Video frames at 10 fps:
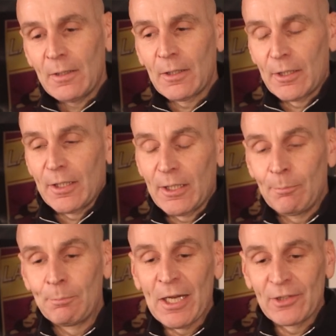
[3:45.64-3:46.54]

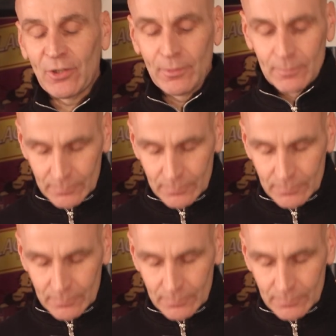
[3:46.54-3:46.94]
But